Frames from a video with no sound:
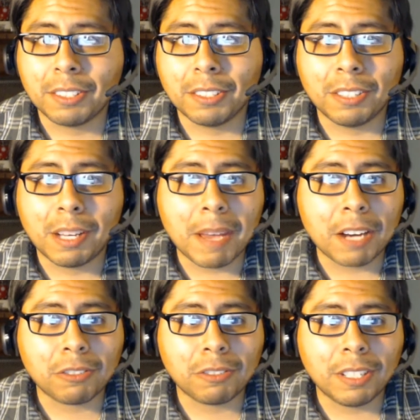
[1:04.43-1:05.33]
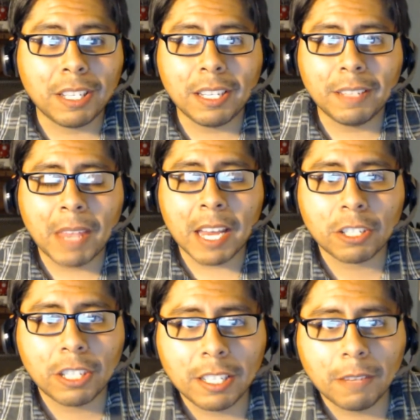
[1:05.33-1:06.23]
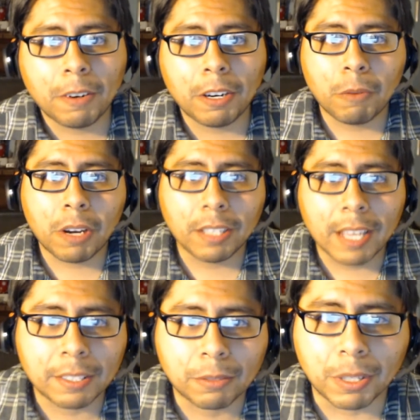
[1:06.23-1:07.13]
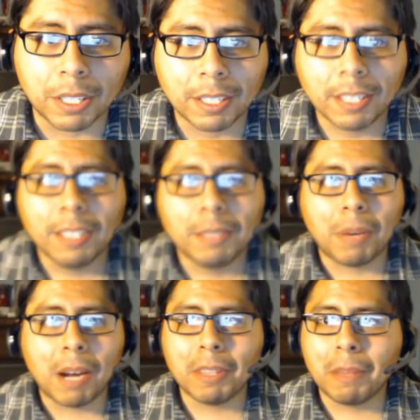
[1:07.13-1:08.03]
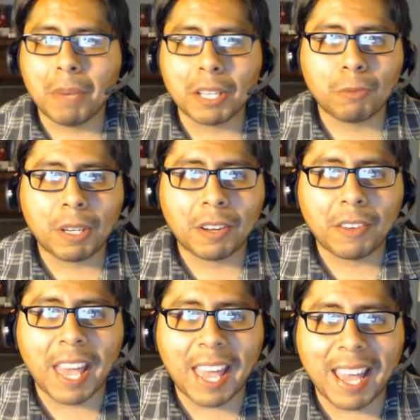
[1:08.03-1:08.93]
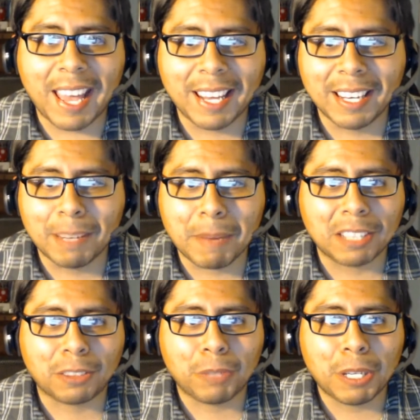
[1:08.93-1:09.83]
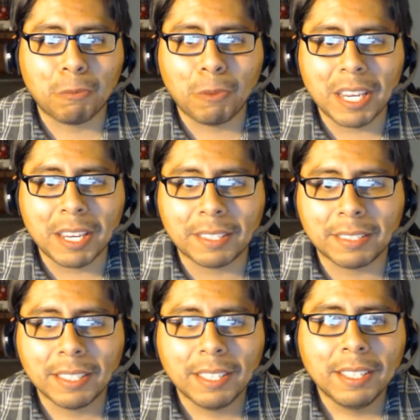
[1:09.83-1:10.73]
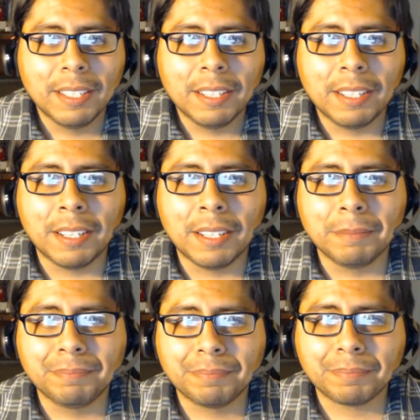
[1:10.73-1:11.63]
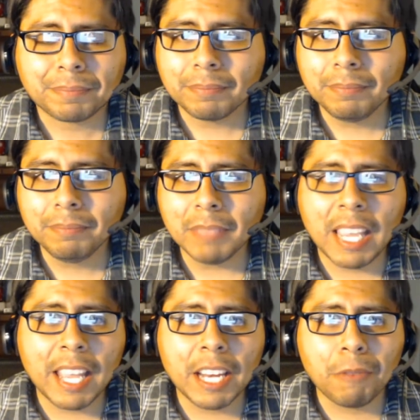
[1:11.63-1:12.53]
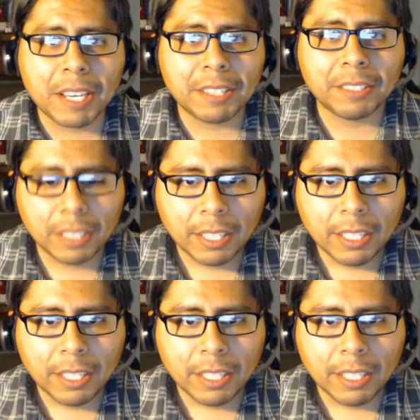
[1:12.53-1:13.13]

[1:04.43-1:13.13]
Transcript: so I'm actually did very well last week. Probably the best week I've had in about 3 weeks. Um, anyways,